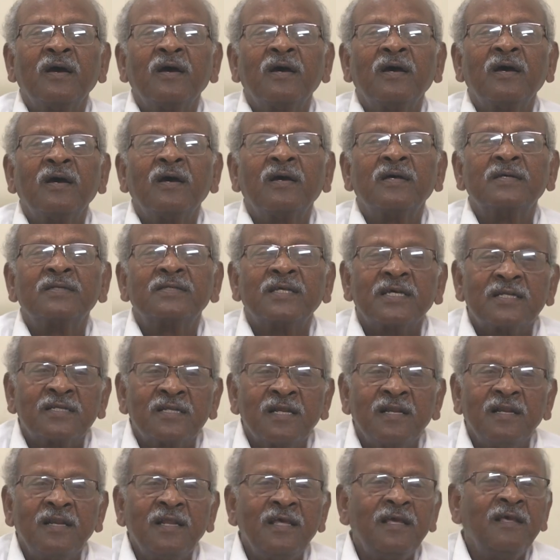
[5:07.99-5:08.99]
Uh,
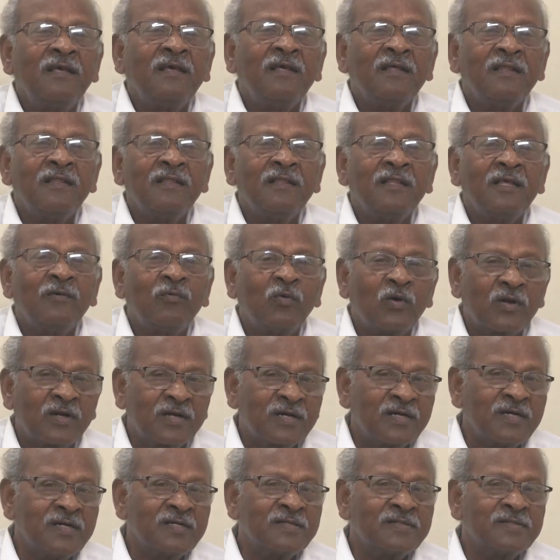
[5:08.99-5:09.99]
certainly, the
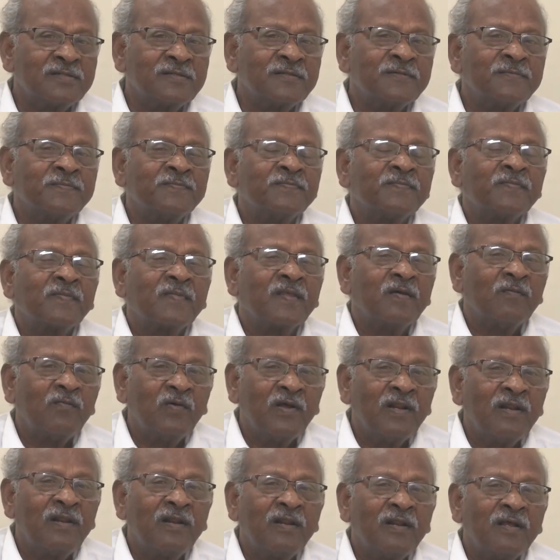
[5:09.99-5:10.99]
workers
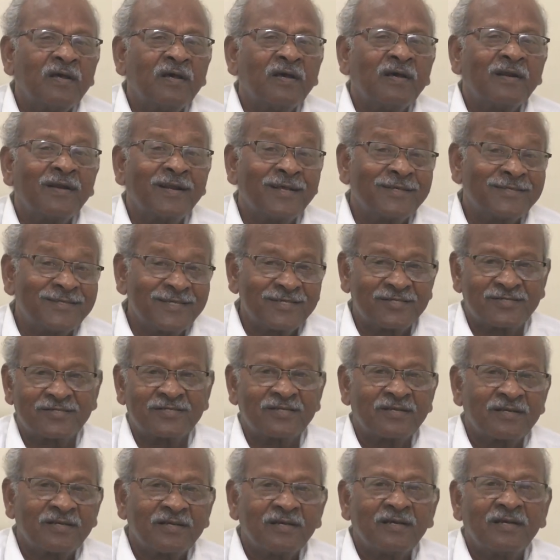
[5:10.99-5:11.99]
will
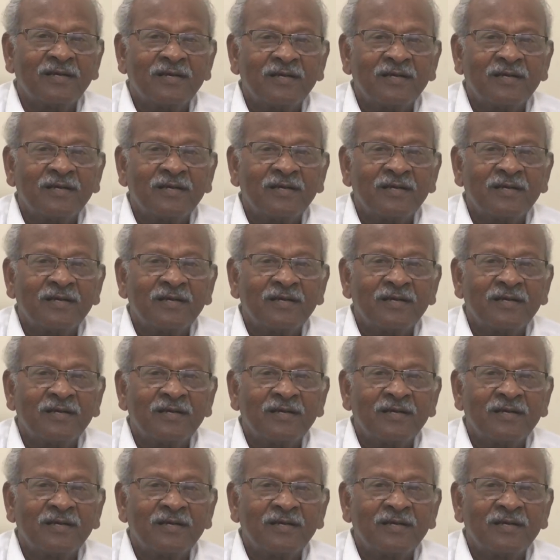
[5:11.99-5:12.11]
resist